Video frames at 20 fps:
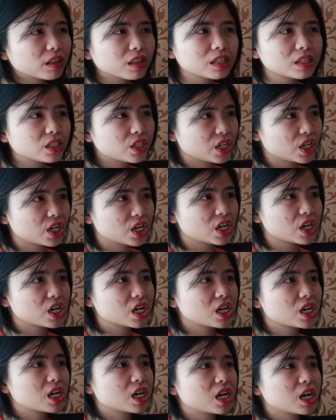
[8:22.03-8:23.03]

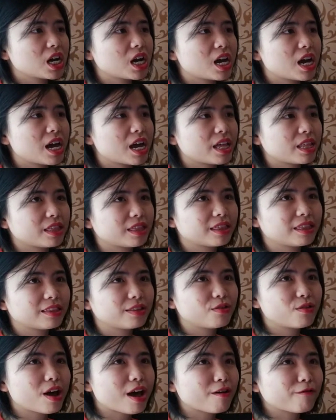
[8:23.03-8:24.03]
volunteer,
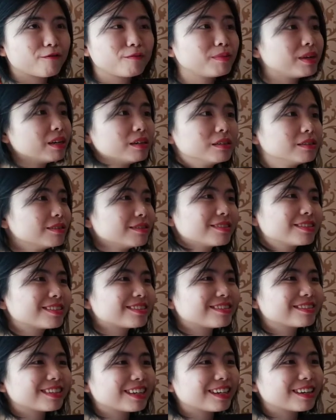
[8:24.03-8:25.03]
and you have meals.
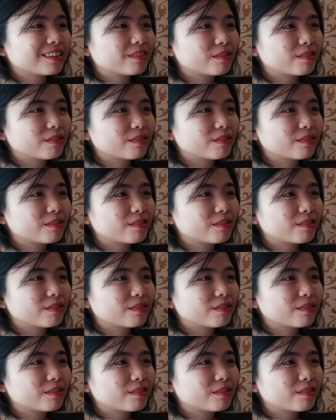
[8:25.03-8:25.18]
Is